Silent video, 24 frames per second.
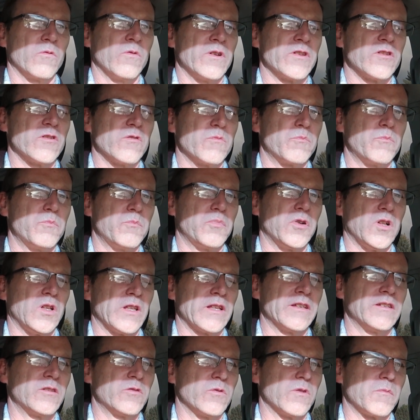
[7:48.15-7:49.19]
when you
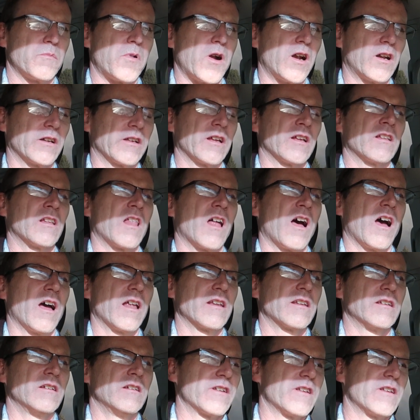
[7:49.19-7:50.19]
pull into a parking lot,